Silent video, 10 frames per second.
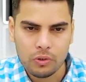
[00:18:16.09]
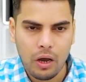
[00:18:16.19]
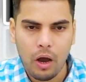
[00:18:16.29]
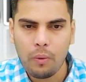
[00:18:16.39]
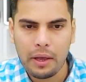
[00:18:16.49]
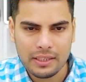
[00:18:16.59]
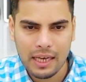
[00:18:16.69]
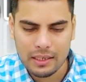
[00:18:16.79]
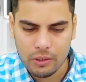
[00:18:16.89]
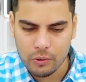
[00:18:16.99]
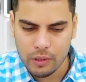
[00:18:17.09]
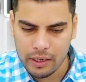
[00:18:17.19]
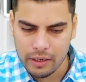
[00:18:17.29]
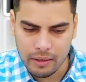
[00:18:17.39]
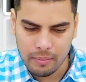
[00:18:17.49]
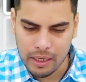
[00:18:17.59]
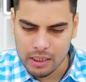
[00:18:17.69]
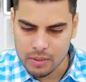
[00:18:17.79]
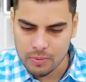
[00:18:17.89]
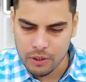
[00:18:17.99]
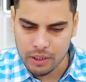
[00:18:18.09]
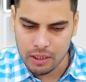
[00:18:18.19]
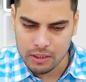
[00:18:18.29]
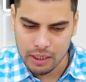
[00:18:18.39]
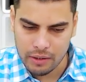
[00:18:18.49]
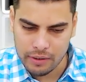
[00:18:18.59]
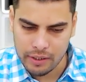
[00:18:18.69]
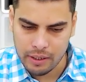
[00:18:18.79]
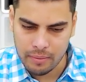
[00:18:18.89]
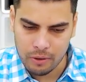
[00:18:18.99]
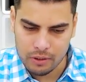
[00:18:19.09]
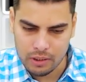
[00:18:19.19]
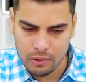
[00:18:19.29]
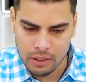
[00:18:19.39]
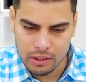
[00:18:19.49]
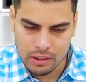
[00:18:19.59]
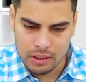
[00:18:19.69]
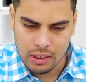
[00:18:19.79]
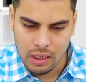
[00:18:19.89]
Now, how exactly do they determine this particular security deposit? Look at this.